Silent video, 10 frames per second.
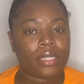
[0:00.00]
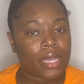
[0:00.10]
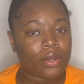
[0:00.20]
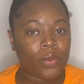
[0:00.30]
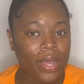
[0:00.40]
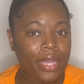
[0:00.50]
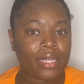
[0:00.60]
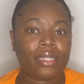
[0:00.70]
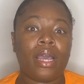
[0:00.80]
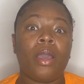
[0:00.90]
of
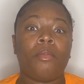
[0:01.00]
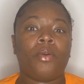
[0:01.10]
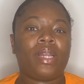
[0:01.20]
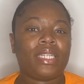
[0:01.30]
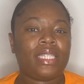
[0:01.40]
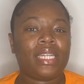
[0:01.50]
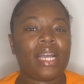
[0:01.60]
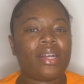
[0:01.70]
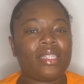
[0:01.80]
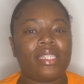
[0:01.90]
wax. But when I seen it,
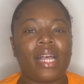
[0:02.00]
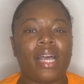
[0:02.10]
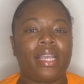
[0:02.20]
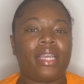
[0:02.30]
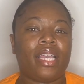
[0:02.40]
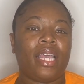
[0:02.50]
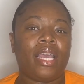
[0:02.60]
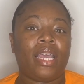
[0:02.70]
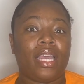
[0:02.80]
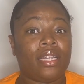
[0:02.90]
I was like,
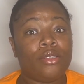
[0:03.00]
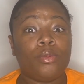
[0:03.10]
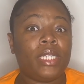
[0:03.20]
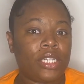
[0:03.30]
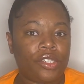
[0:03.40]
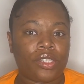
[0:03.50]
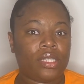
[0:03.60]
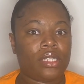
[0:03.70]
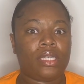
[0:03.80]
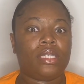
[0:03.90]
this will be
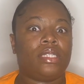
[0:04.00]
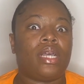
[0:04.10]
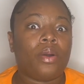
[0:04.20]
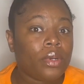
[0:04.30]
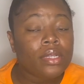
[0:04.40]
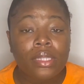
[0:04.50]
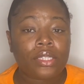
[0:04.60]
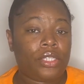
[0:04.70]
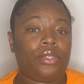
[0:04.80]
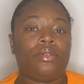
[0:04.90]
interesting, because I wouldn't think
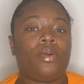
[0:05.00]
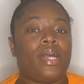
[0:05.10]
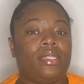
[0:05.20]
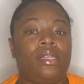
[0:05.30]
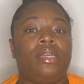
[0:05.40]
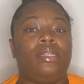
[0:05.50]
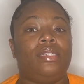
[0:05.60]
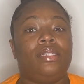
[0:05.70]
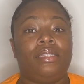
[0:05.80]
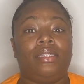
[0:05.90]
to use a wax like
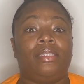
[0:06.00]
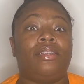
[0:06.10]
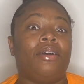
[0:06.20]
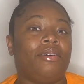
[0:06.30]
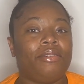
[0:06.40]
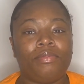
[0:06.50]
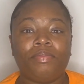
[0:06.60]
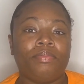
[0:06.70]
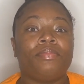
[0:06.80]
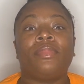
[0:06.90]
this. So
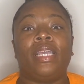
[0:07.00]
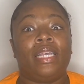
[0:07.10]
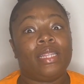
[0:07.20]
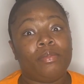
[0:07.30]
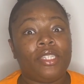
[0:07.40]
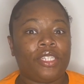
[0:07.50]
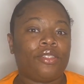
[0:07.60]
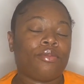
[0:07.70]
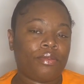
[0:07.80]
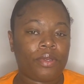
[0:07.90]
let me just
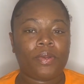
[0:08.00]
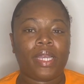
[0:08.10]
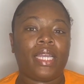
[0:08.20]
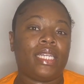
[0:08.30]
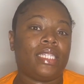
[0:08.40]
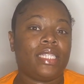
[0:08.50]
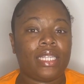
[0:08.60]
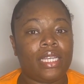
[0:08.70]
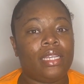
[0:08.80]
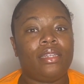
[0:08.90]
review it and
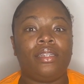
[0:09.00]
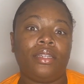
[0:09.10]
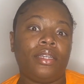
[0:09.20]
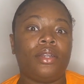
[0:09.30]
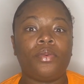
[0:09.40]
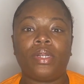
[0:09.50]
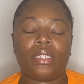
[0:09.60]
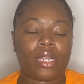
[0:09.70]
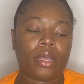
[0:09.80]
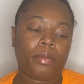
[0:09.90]
see, what it's
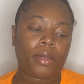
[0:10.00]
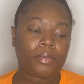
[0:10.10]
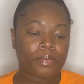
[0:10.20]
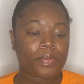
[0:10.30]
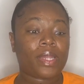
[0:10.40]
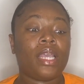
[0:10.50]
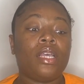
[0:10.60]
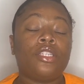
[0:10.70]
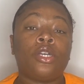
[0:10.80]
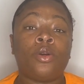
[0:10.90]
talking about.
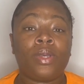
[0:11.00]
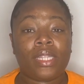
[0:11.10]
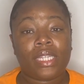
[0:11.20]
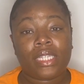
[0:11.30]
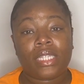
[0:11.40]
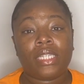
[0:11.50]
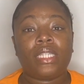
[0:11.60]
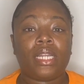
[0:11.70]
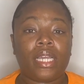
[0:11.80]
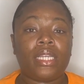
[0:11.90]
So in
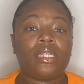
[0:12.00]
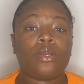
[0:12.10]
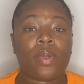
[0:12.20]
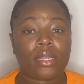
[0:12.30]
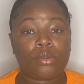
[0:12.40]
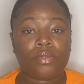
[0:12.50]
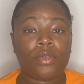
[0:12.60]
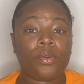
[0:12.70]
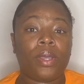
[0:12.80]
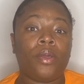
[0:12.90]
today's wax
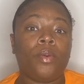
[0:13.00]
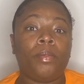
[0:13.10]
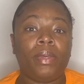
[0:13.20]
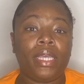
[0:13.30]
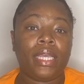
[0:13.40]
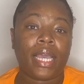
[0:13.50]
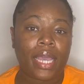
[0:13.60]
review, it will be